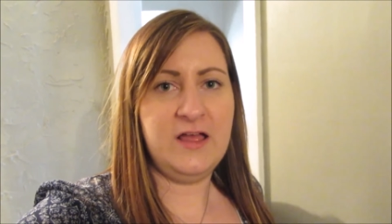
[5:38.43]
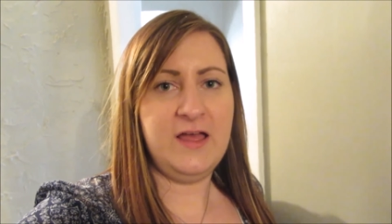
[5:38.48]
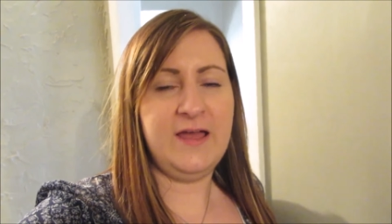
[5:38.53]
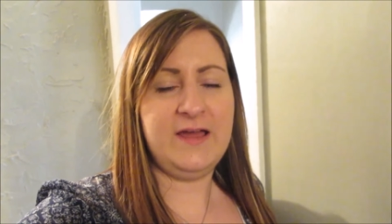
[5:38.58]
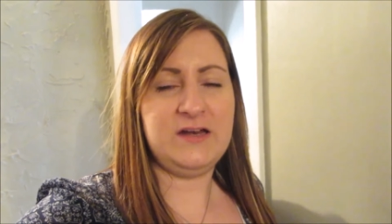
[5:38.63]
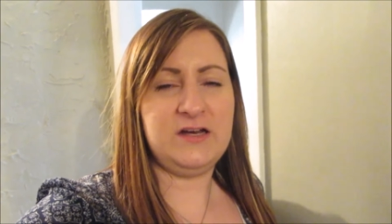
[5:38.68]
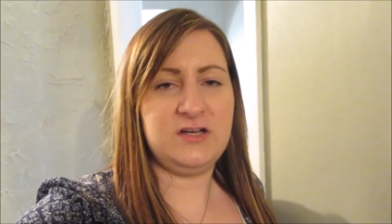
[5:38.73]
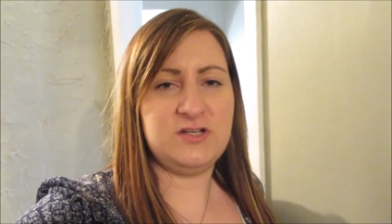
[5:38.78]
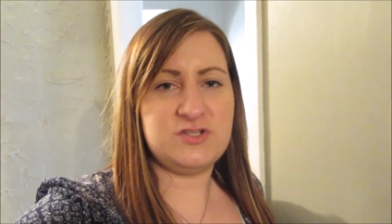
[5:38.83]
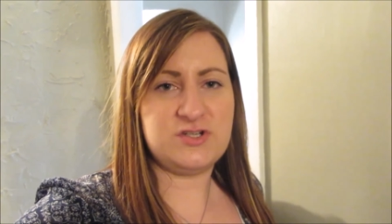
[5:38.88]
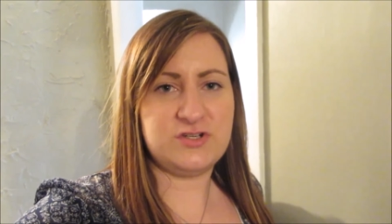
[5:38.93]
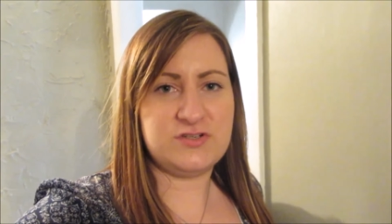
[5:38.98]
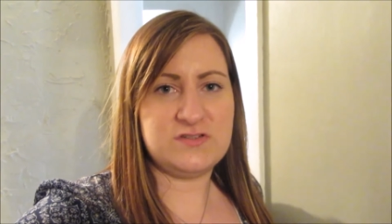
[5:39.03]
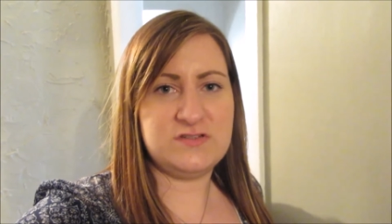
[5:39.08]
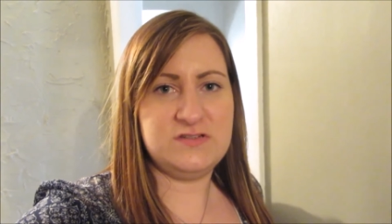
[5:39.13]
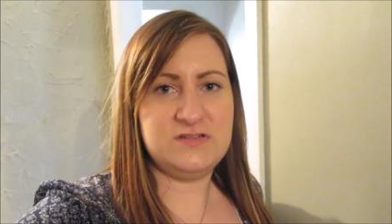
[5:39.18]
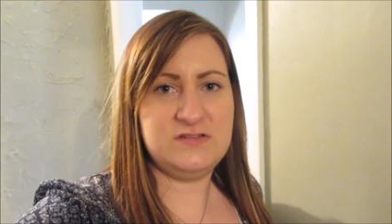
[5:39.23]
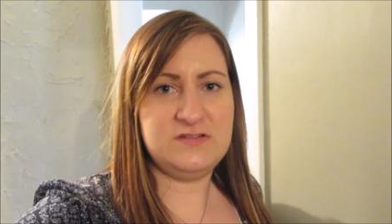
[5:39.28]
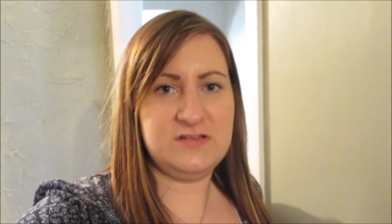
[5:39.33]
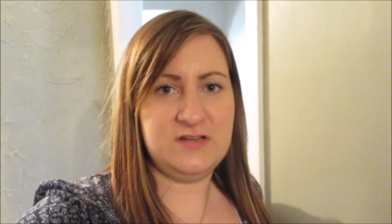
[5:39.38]
And I
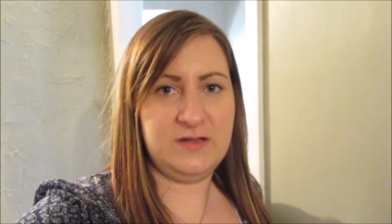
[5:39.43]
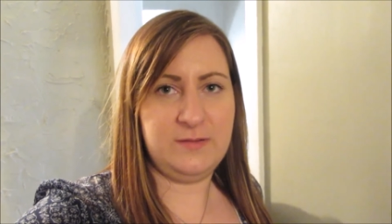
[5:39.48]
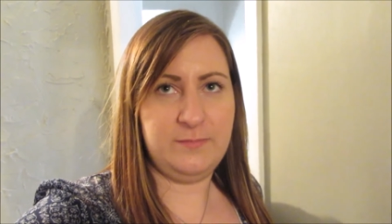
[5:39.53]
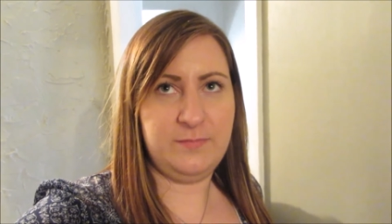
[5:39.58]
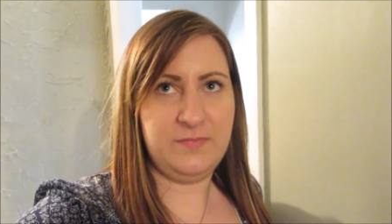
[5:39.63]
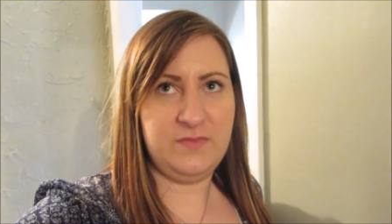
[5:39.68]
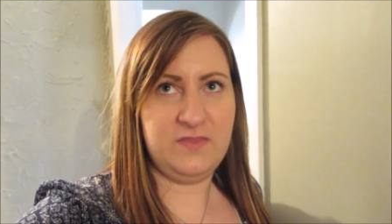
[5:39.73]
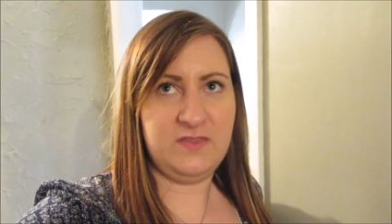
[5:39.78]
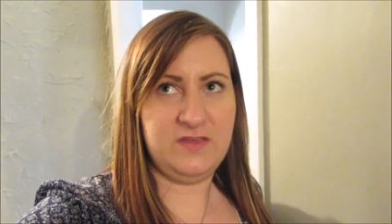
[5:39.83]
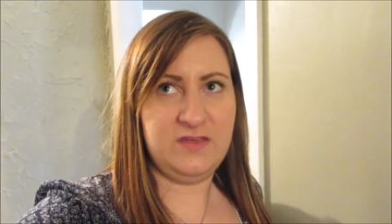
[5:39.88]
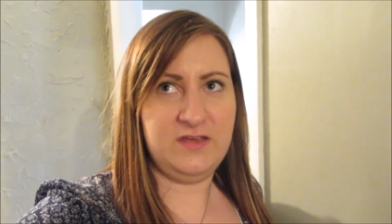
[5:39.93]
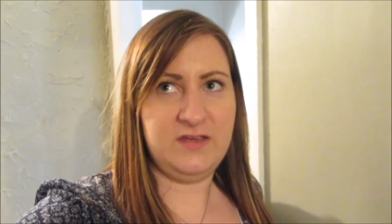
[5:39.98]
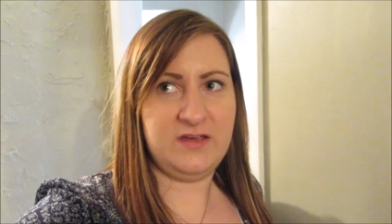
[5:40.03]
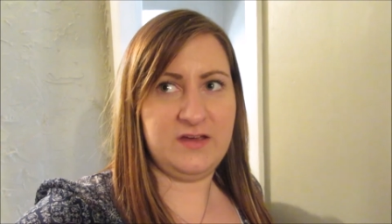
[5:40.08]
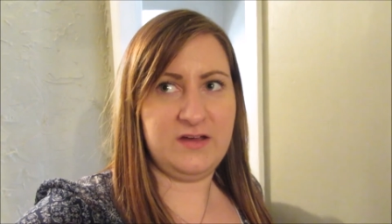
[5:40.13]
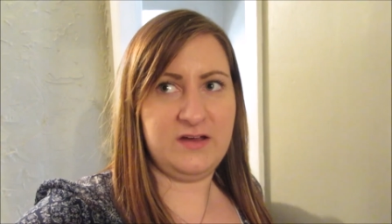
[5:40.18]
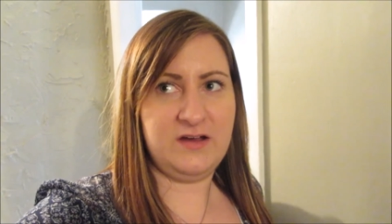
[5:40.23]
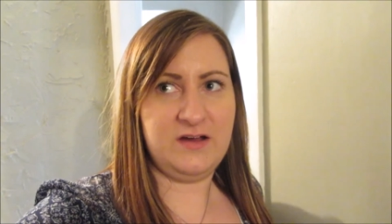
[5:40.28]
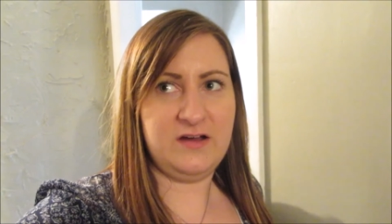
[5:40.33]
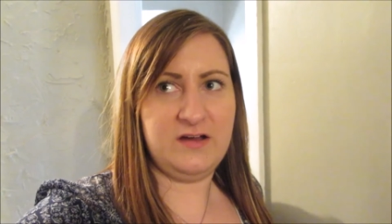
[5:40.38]
just dipped the
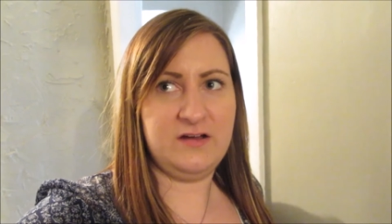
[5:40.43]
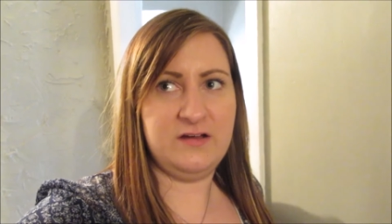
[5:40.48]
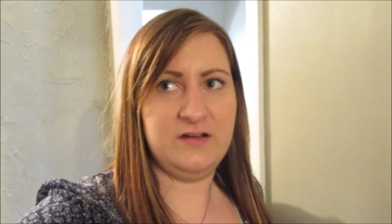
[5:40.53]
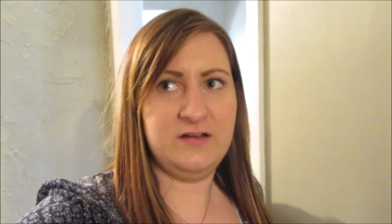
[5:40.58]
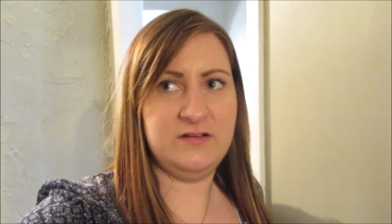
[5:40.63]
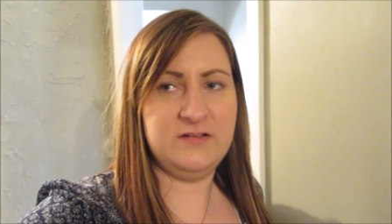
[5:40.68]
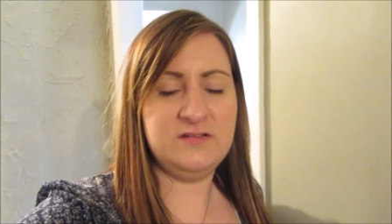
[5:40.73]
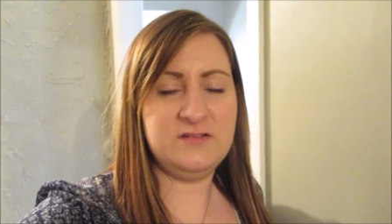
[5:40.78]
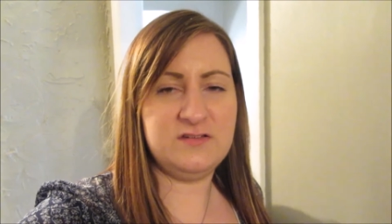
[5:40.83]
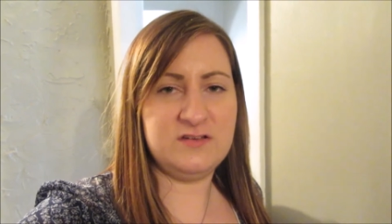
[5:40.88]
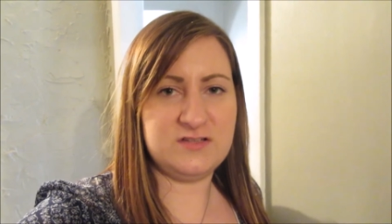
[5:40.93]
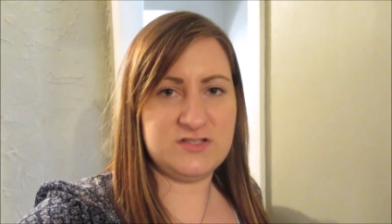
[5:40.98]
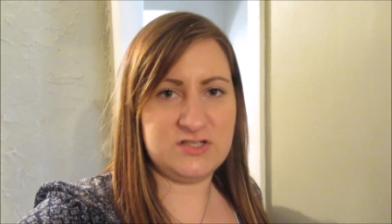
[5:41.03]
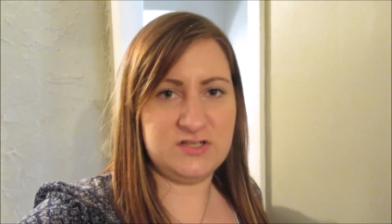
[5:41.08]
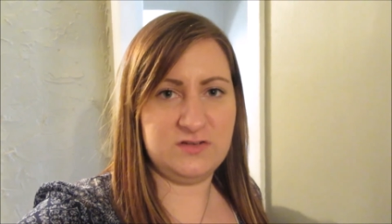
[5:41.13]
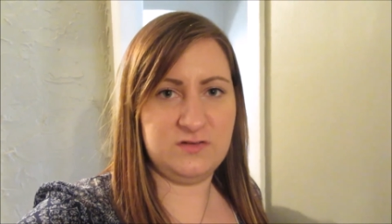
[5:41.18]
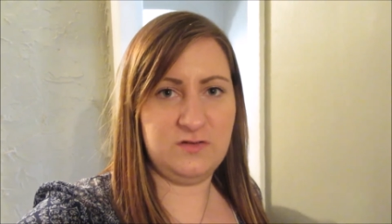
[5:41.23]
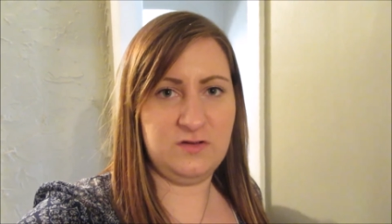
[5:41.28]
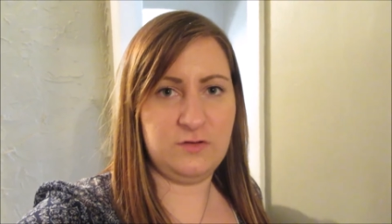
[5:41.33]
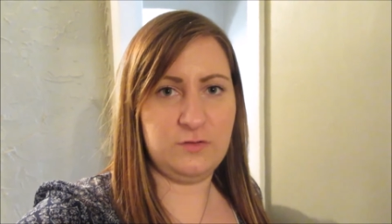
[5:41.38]
uh,
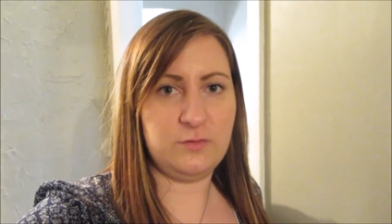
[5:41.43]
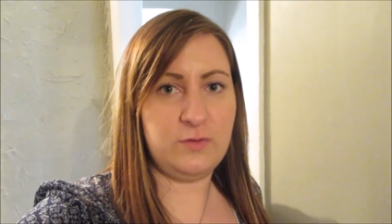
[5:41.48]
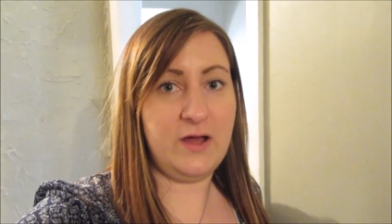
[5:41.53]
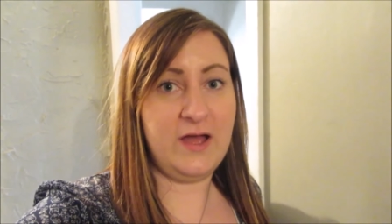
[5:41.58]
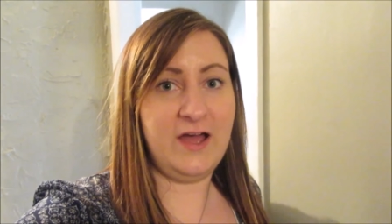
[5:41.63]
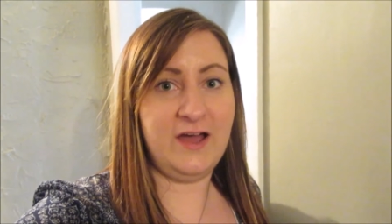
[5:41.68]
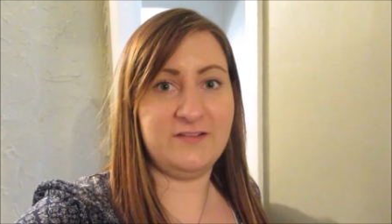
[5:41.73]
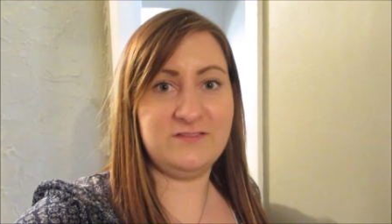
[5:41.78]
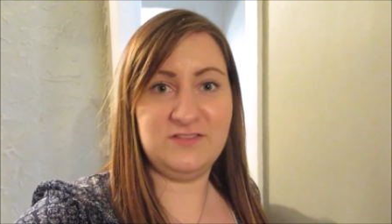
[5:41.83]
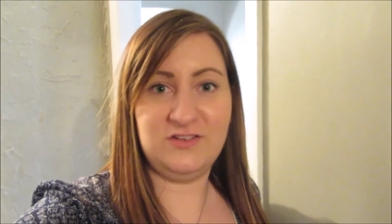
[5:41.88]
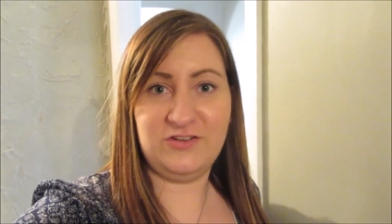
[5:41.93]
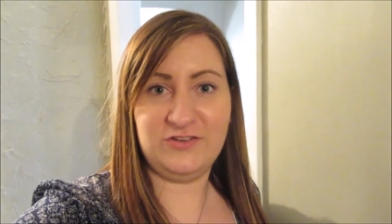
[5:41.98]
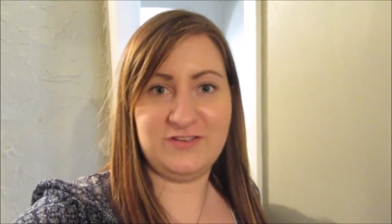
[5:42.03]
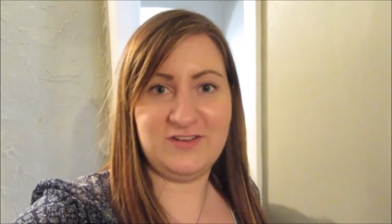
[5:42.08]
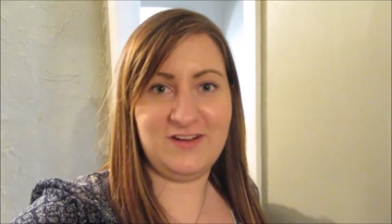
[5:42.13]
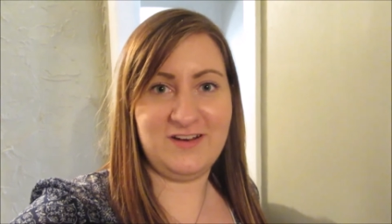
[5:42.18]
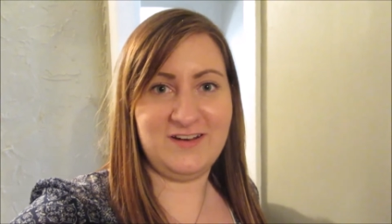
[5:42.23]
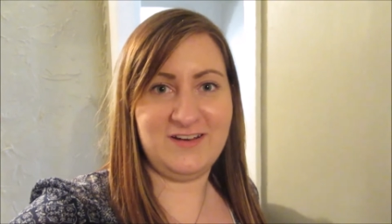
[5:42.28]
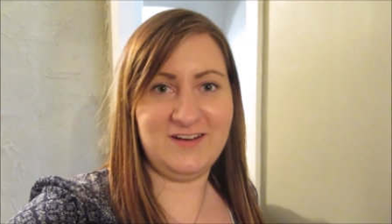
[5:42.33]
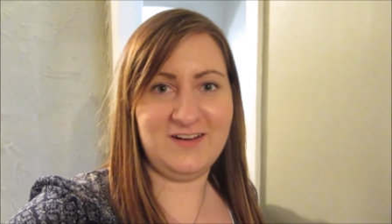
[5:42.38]
Digi 2. I haven't looked
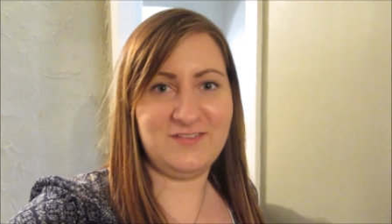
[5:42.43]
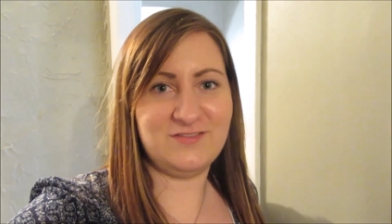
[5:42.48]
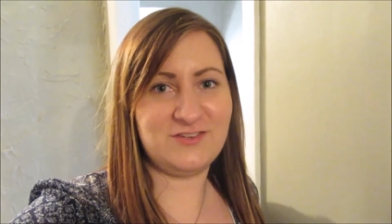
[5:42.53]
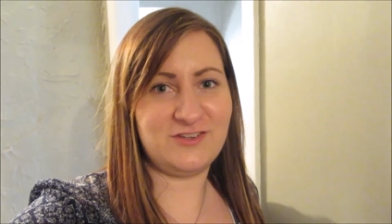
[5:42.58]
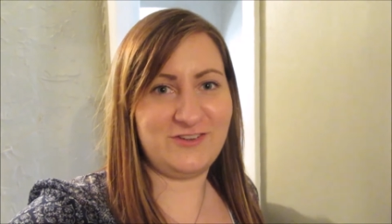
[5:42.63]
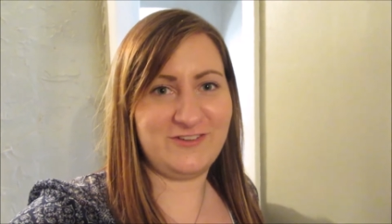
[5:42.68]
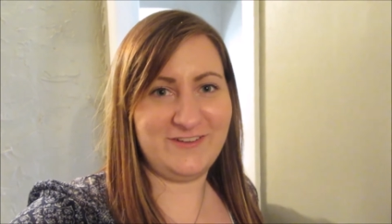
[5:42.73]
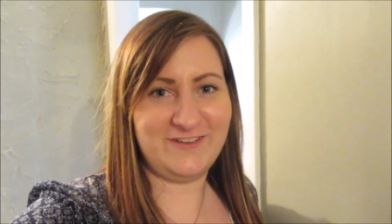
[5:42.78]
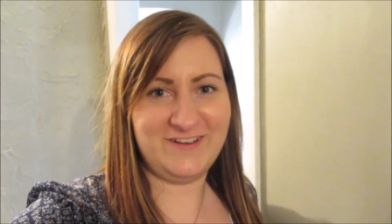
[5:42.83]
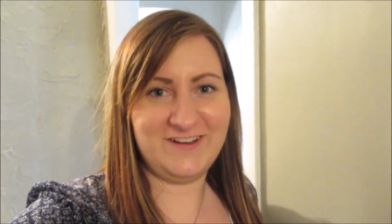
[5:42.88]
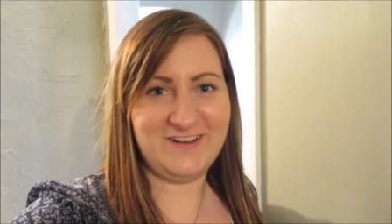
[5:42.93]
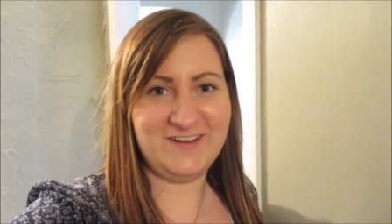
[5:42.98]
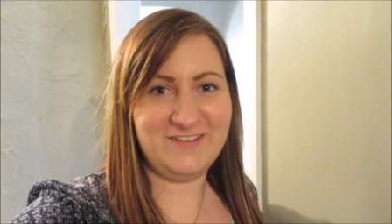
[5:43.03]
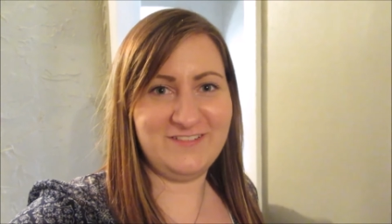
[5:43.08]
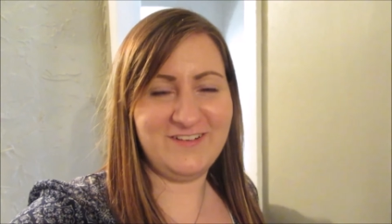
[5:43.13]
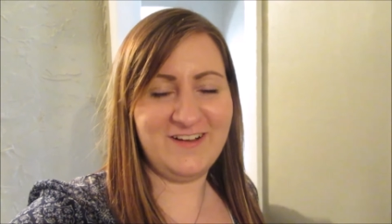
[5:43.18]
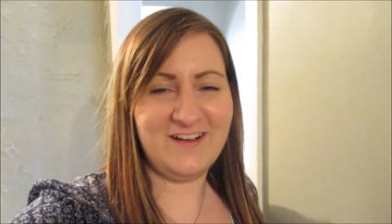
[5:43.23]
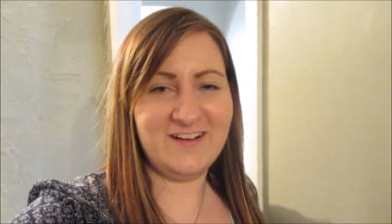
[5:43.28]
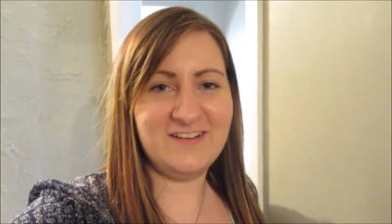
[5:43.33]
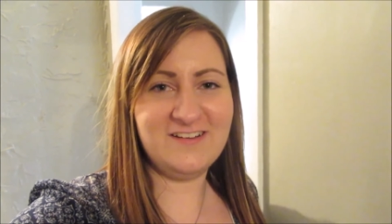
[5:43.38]
at it yet. I'm just looking at
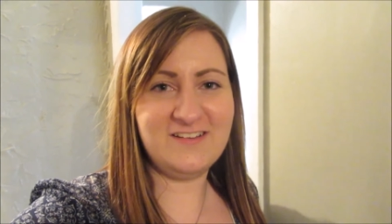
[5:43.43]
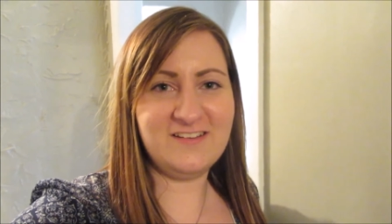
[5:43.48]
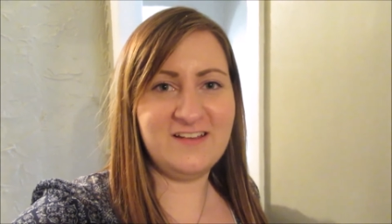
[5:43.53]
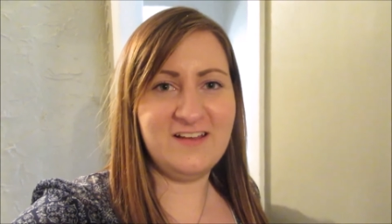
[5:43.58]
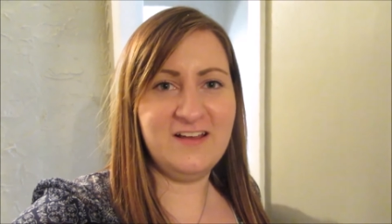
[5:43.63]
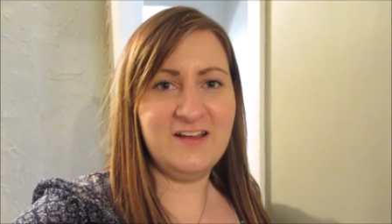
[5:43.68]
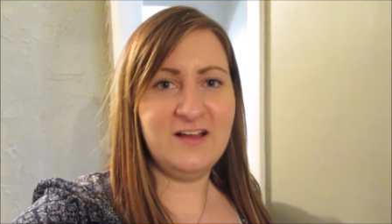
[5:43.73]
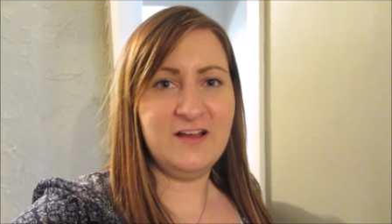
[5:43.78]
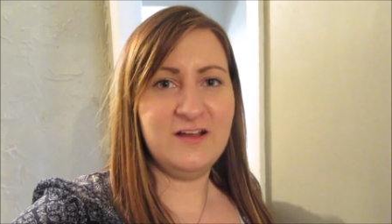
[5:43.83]
you guys.